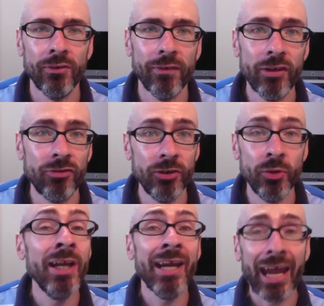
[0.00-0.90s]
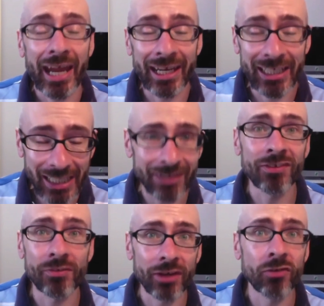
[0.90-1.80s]
sort of issue. And
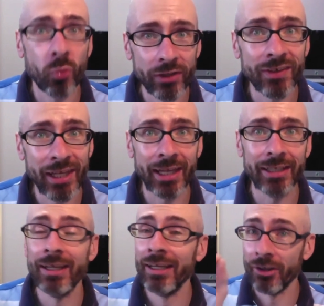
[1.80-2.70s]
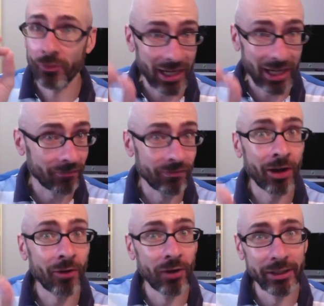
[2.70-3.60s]
let's stress once again, we have
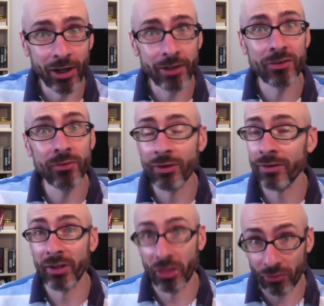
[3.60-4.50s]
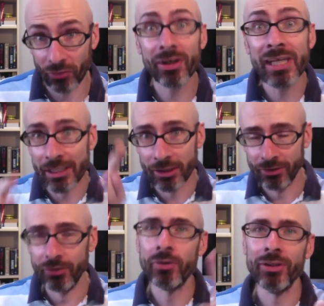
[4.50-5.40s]
not one, not two, but three
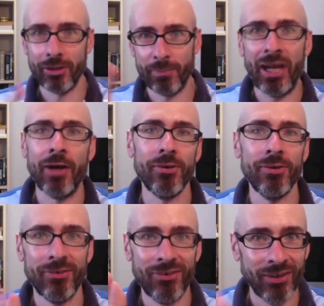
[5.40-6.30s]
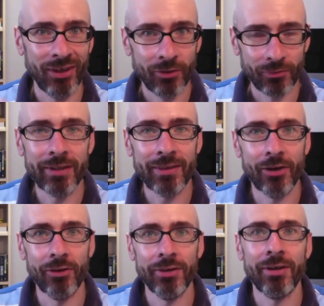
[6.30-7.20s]
nuclear powers right
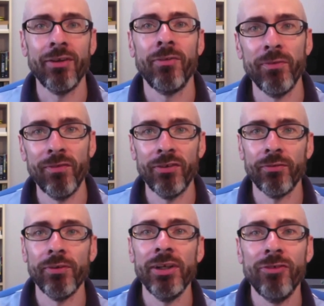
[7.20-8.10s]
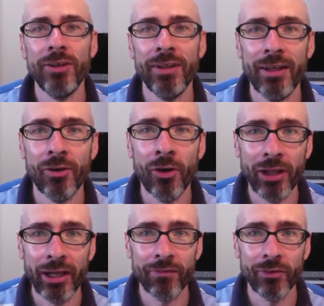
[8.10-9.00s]
there at the cusp of this region that
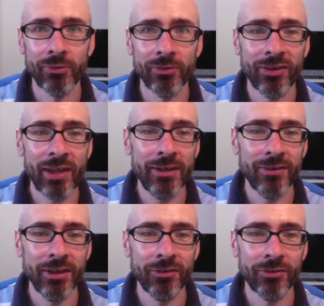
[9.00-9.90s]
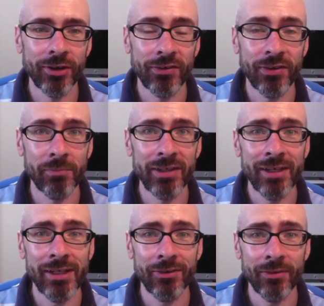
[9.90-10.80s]
all have their own stakes and interests in
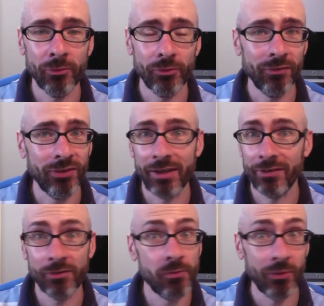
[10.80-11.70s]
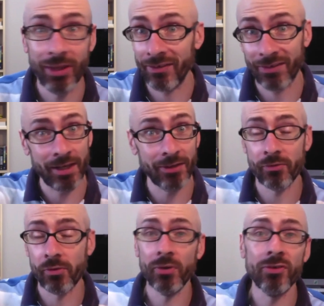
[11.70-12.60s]
maintaining some sort of status quo. That
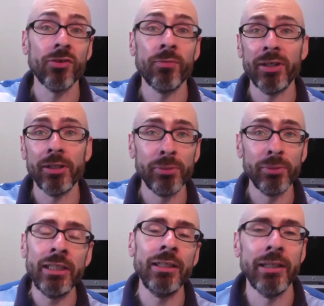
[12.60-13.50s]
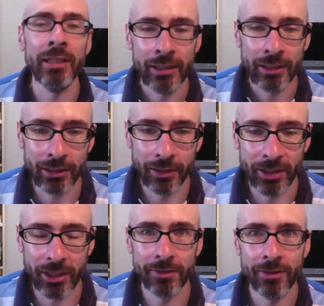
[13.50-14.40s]
status quo has just been completely
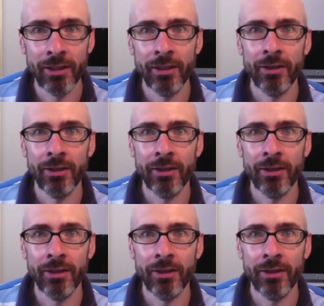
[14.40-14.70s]
eliminated